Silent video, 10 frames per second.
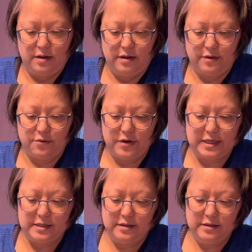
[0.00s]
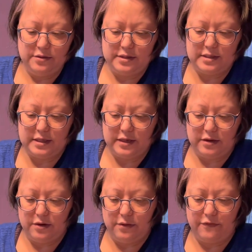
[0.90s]
It creates a little
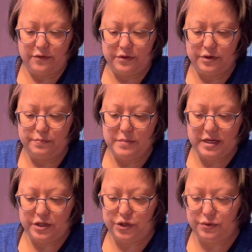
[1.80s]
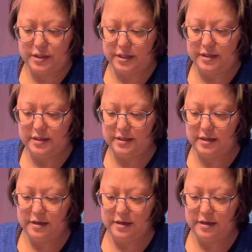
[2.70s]
seal for the meat juices.